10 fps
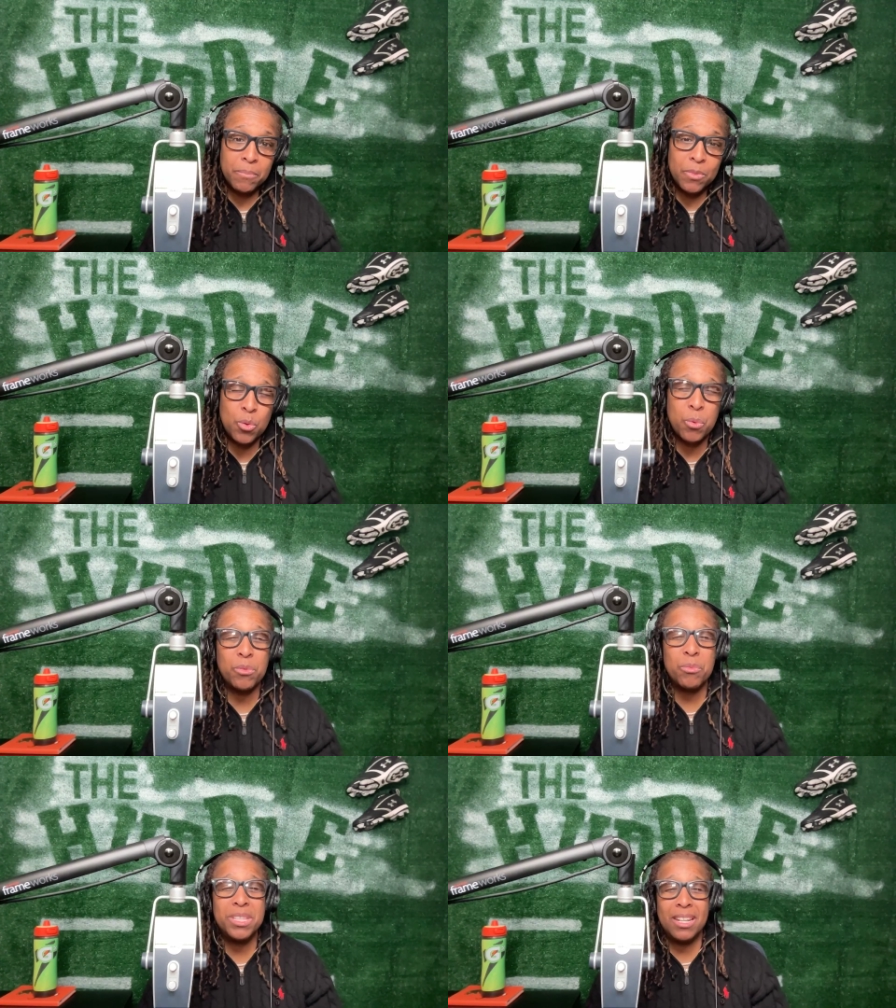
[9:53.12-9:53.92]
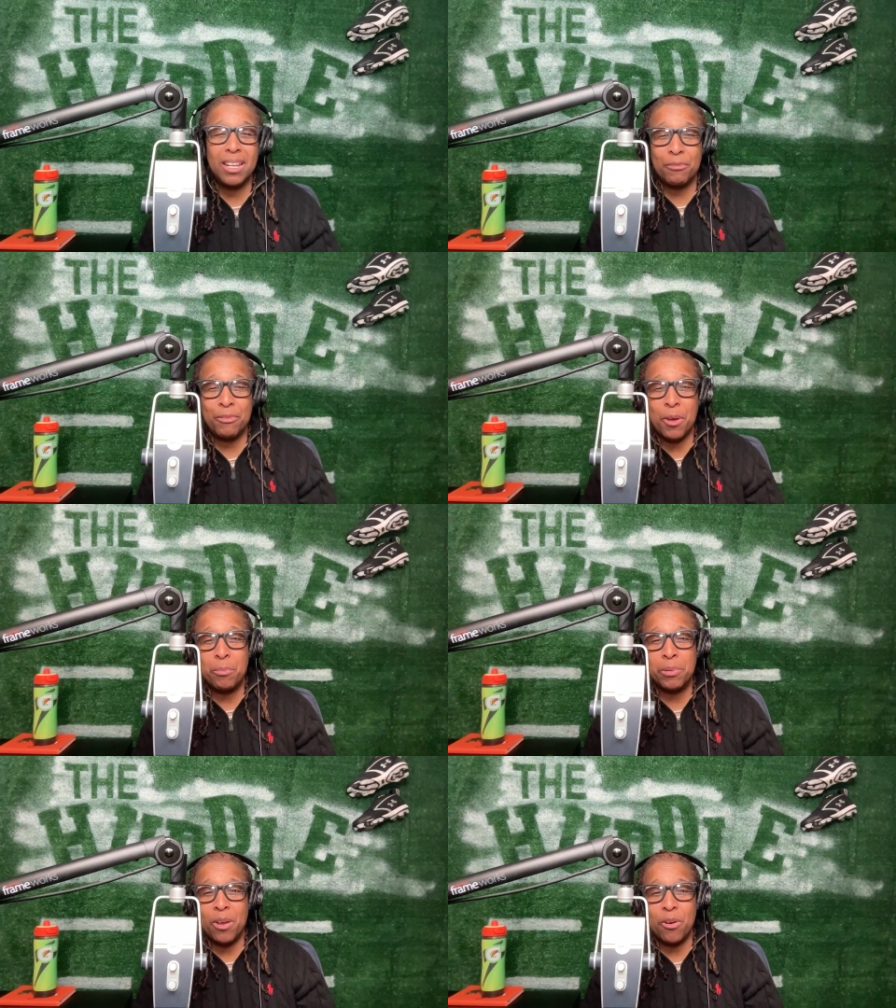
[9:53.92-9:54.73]
During the recent
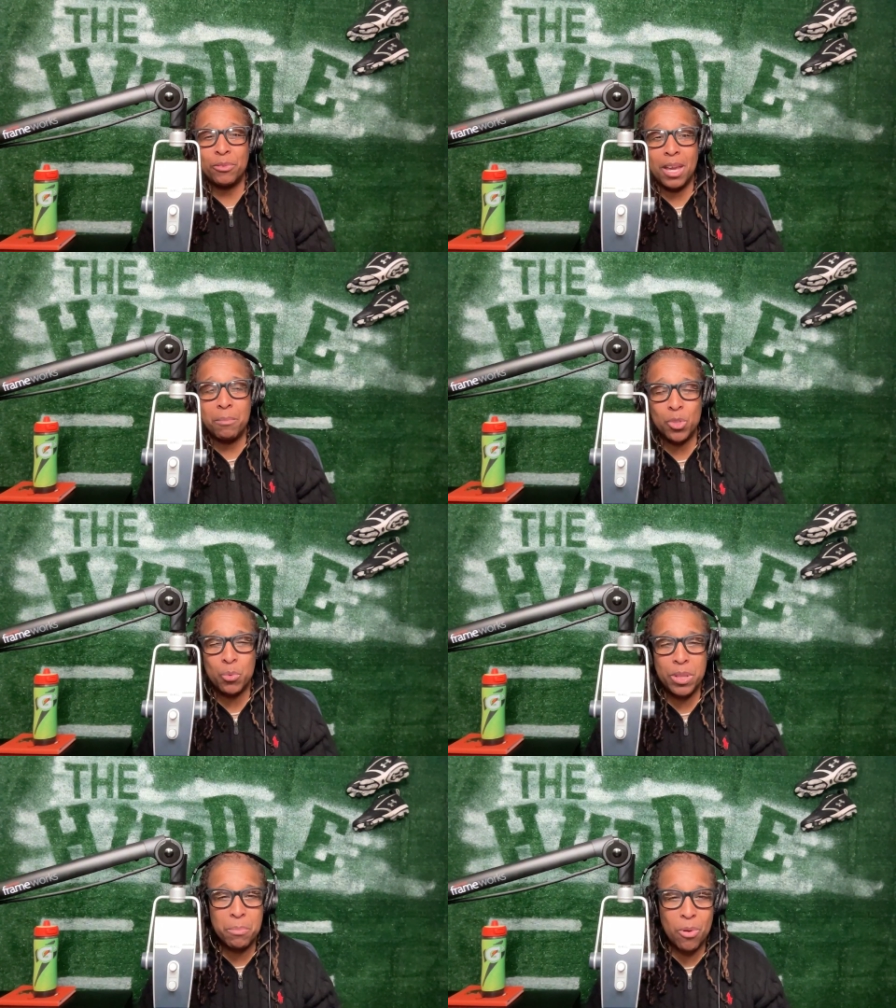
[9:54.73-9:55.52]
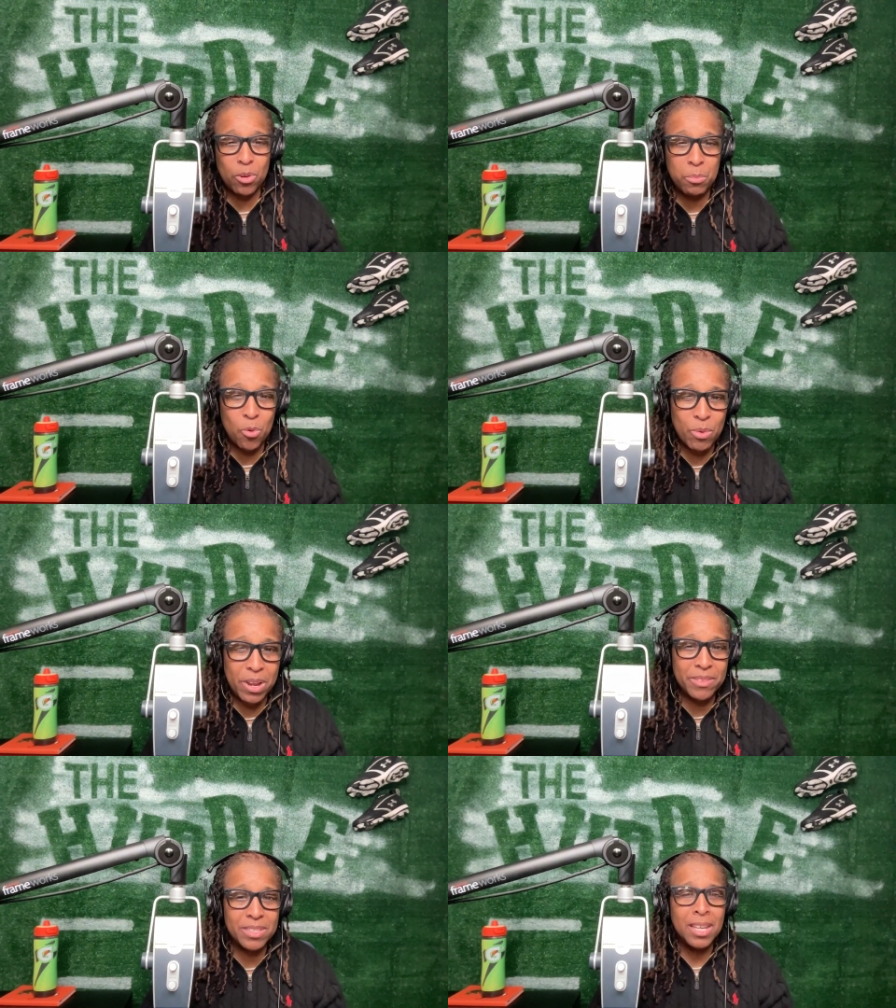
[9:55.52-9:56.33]
NFL playoff game between the Baltimore
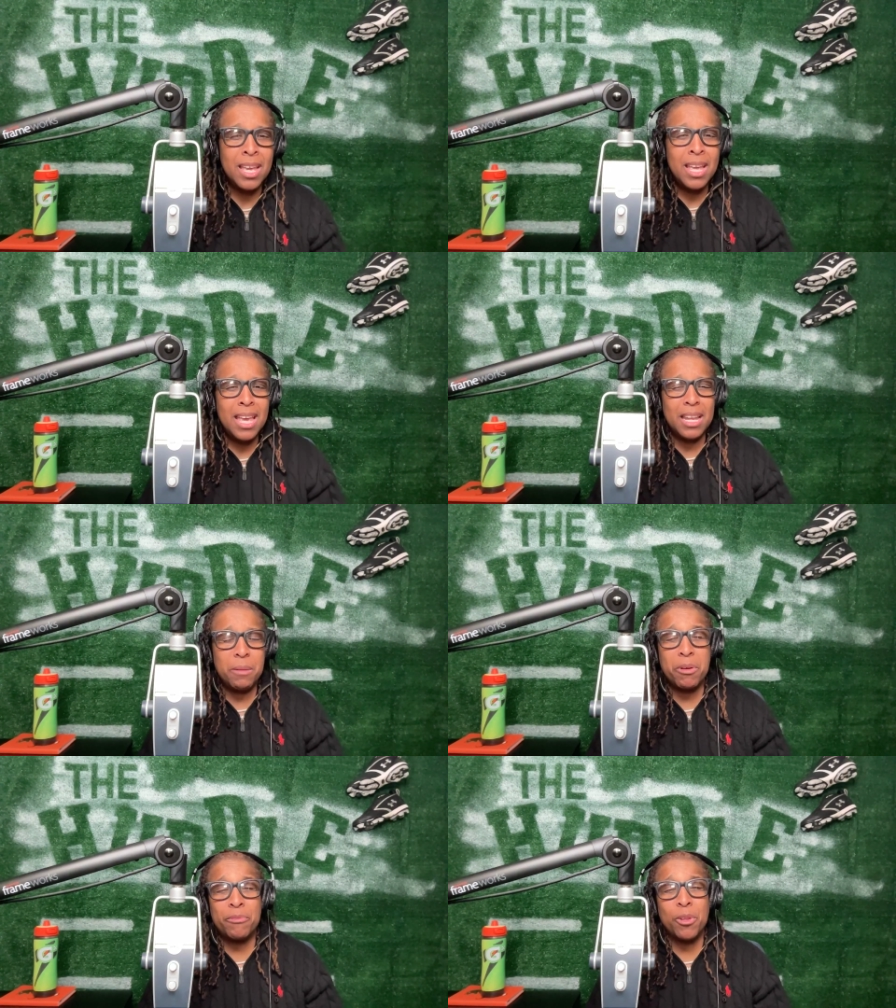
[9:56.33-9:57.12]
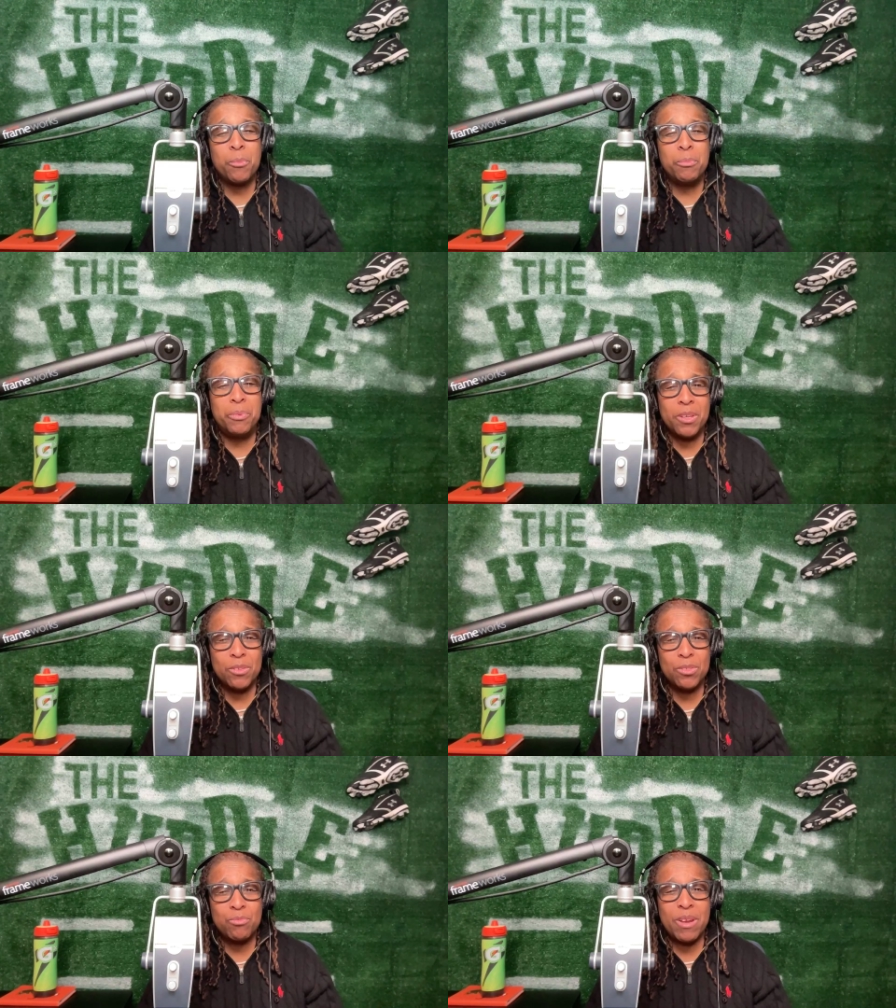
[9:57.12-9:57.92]
Ravens and the Buffalo
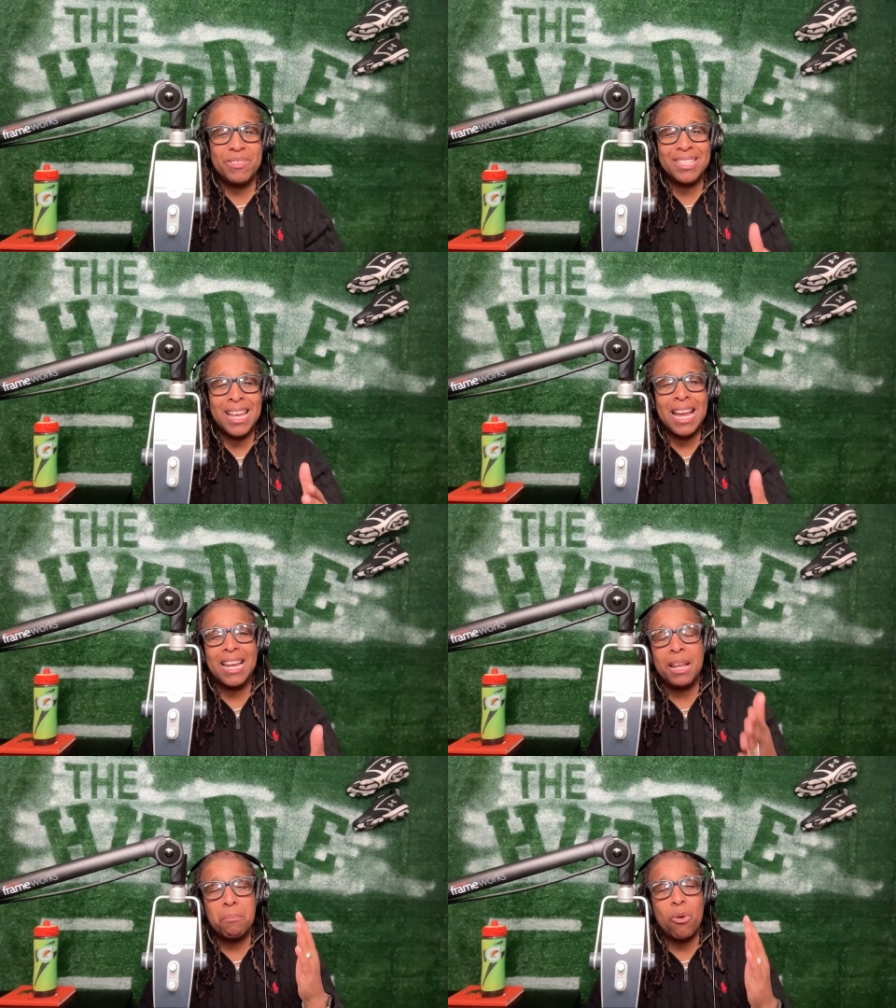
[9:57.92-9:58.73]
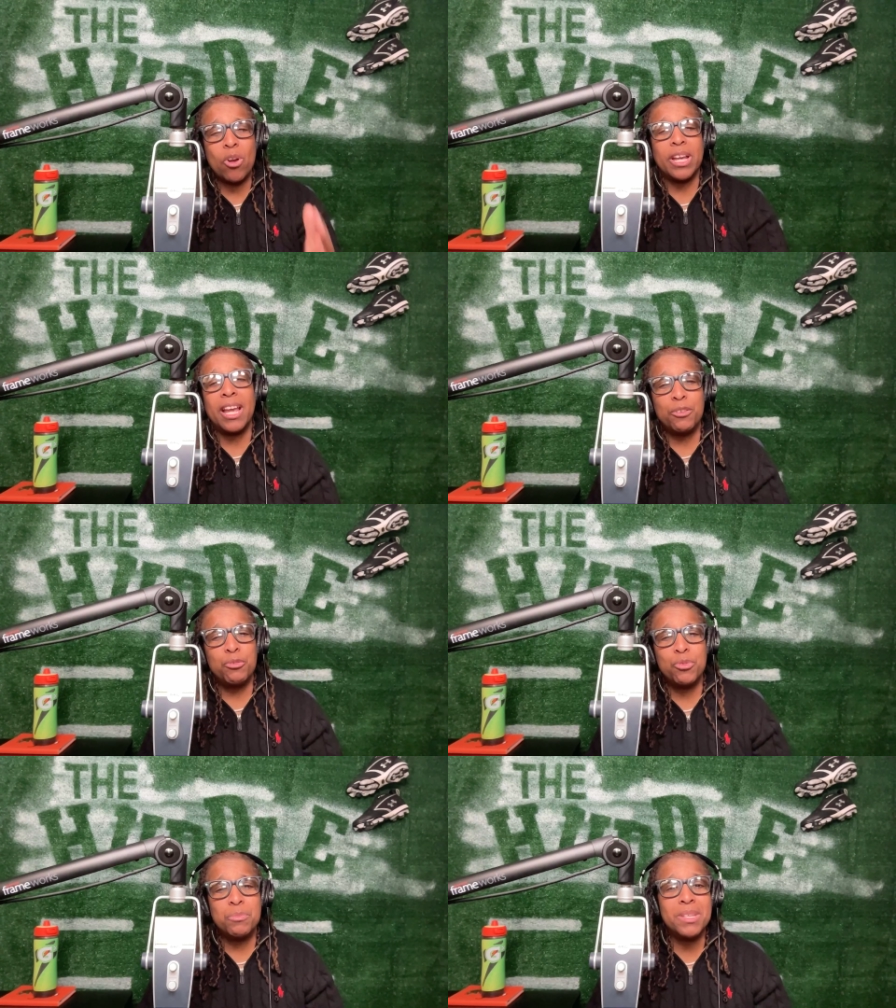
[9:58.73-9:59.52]
Bills, Ravens tight end Mark
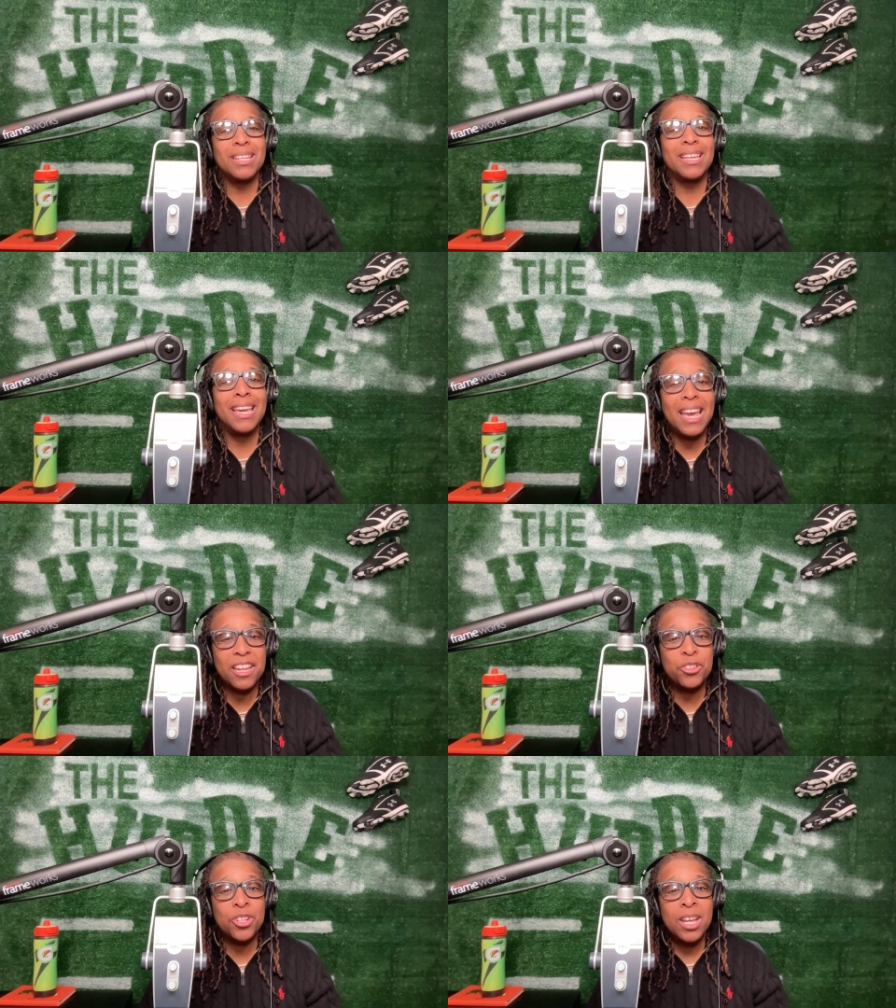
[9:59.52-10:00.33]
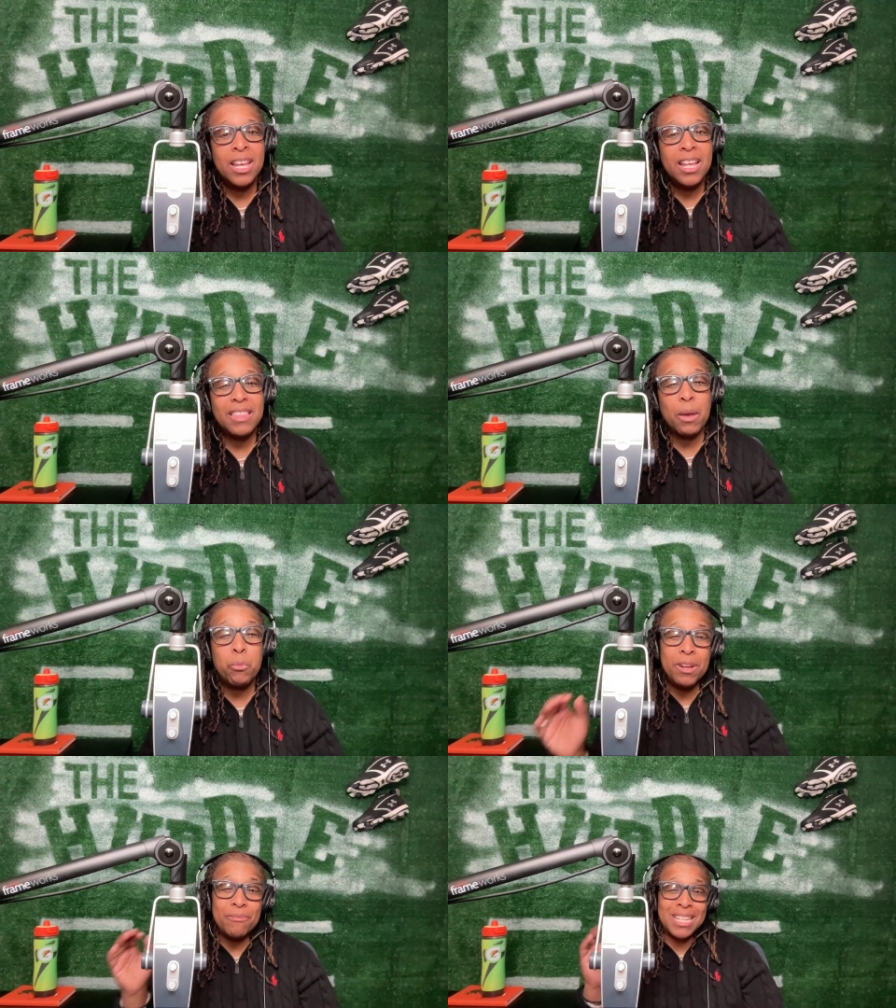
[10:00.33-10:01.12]
Andrews missed a catch that
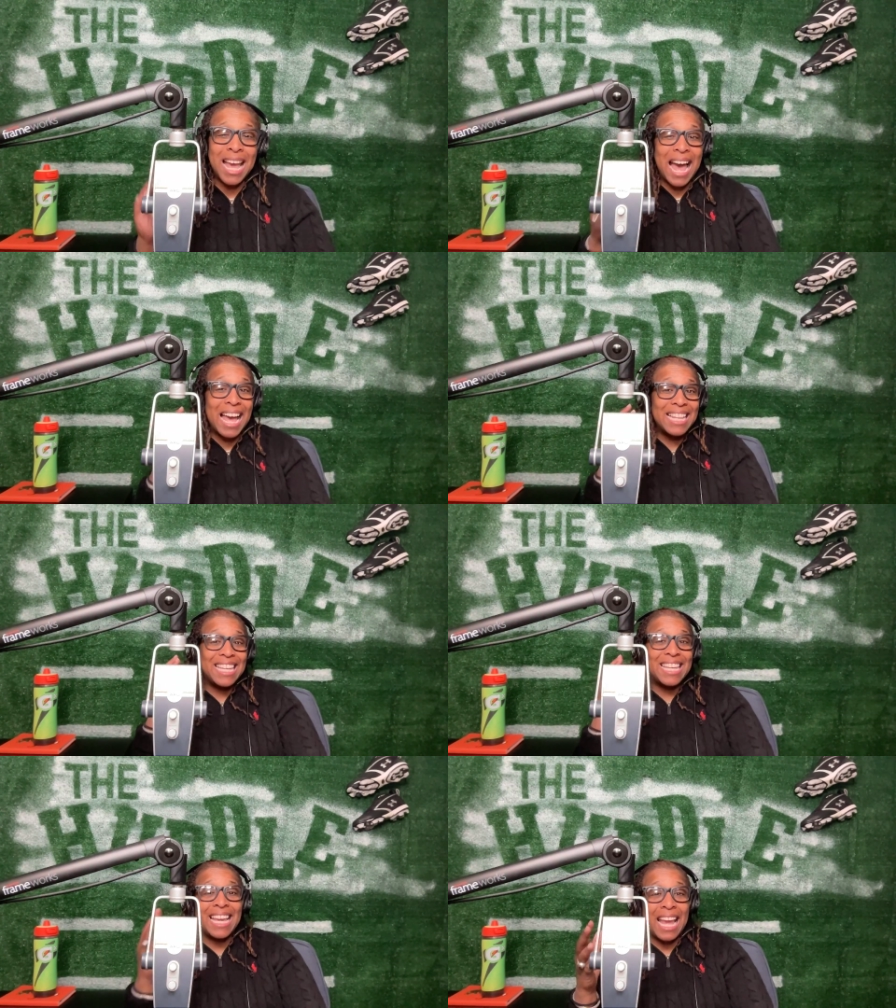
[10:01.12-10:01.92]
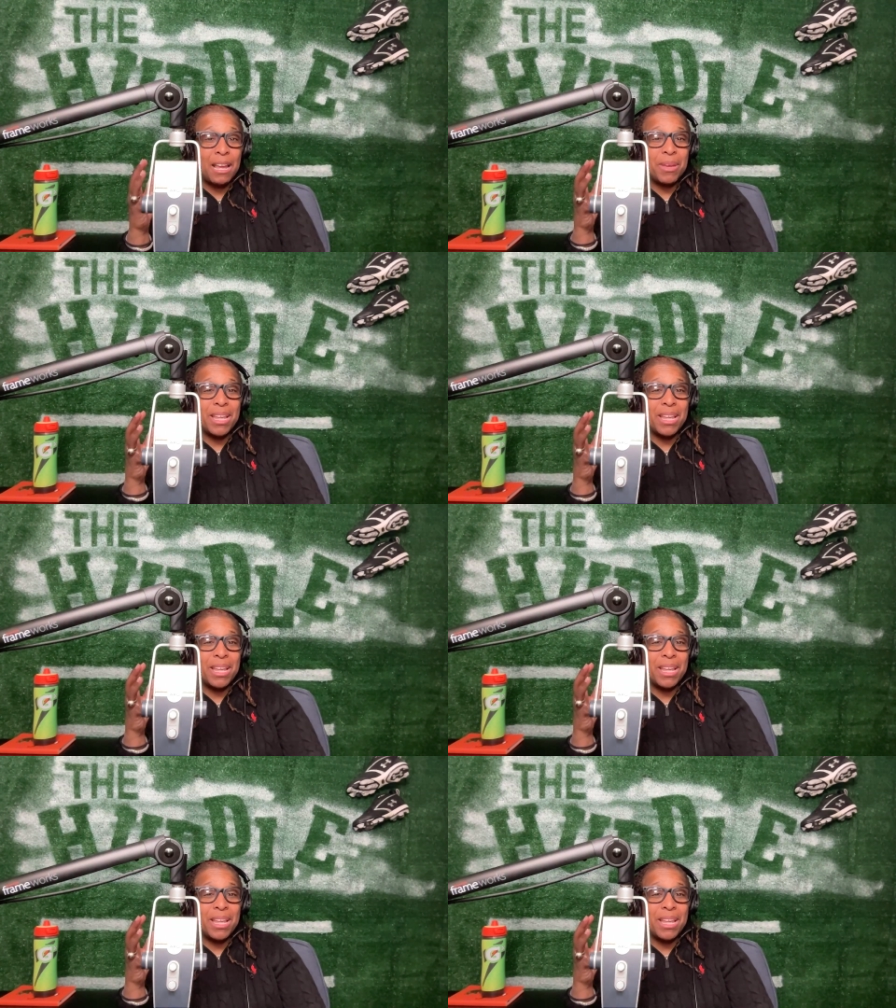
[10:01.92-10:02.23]
would have tied the game in